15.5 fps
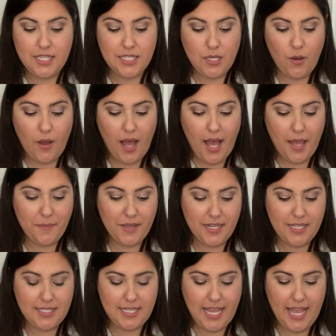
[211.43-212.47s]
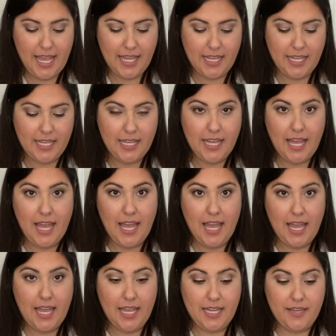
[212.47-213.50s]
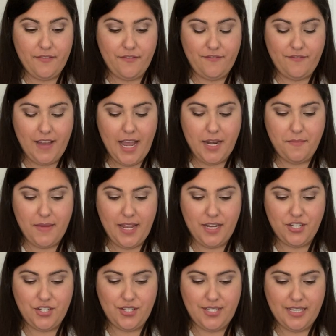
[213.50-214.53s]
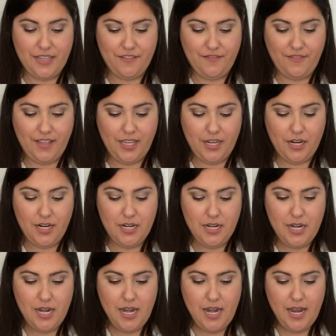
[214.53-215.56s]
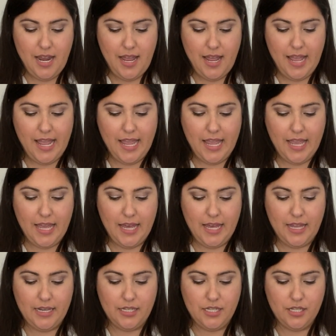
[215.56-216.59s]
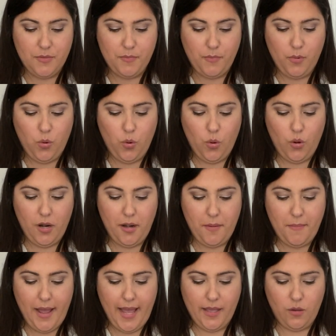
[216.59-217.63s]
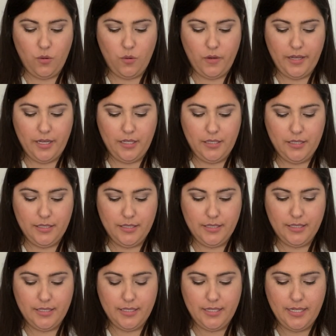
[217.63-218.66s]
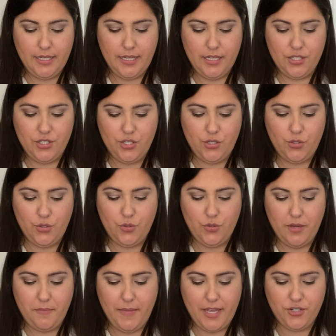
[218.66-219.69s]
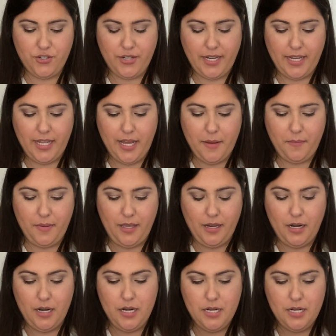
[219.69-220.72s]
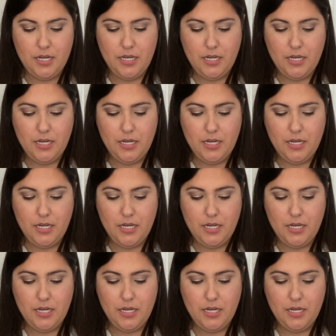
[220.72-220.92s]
So I'm gonna take a fine mesh sieve here and pour my oil into a measuring cup here.